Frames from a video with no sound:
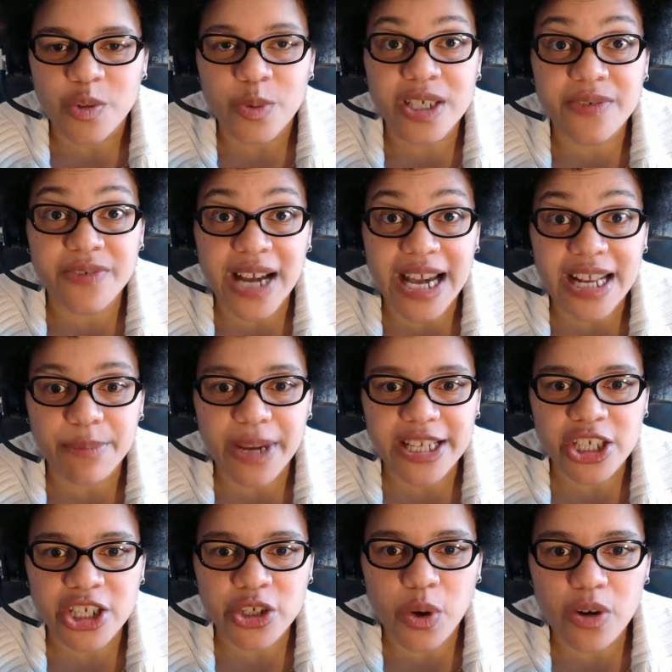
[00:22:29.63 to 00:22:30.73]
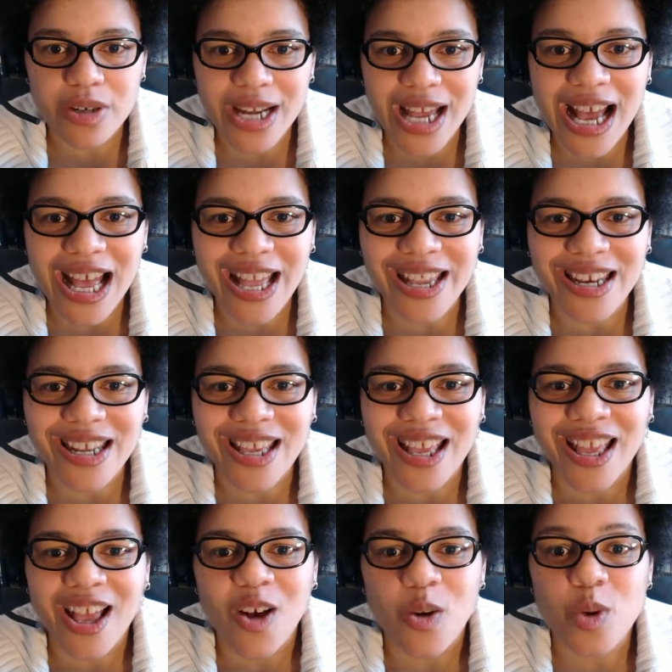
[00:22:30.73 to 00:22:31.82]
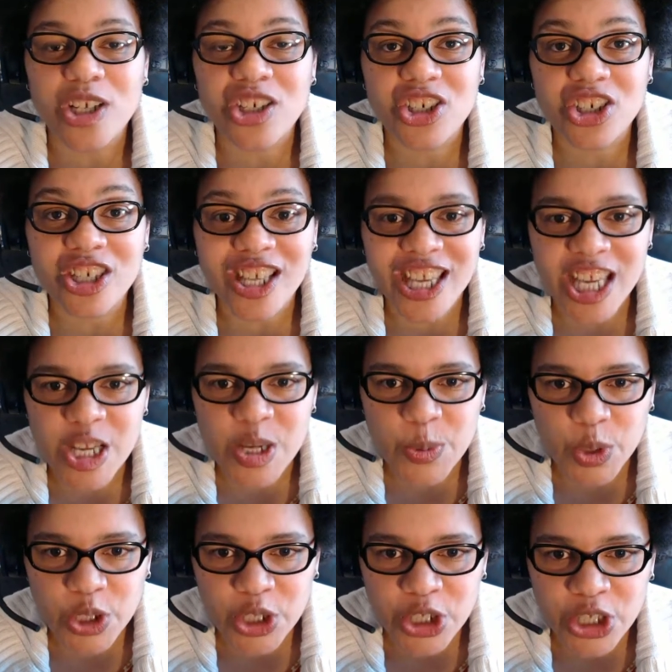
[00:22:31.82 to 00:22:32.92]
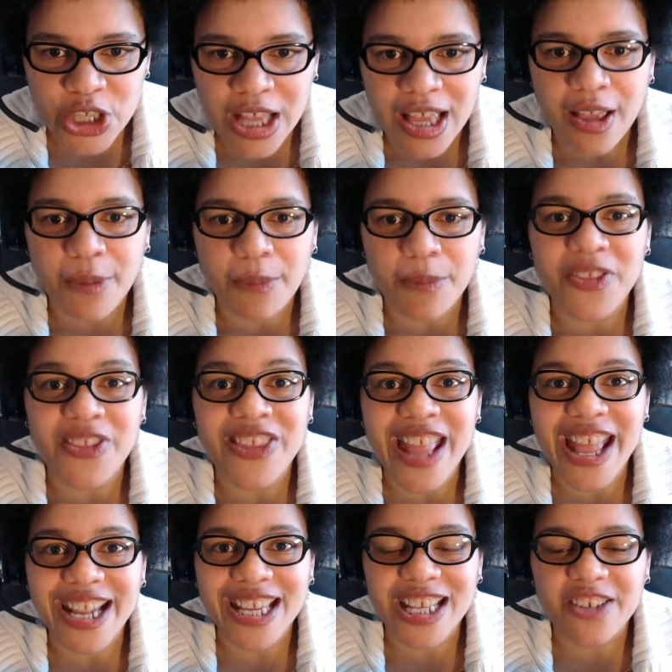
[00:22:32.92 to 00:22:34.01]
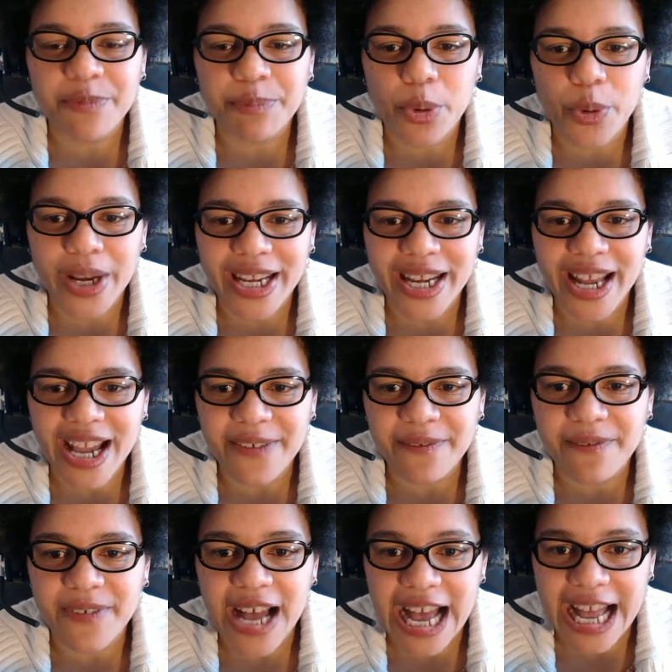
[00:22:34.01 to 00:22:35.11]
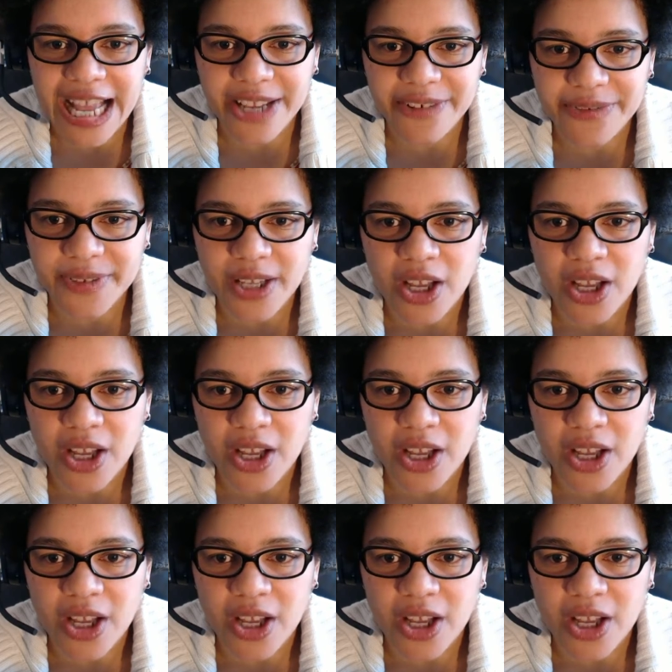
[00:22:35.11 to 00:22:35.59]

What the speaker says: We divide it by 209, which should equal negative 0.95.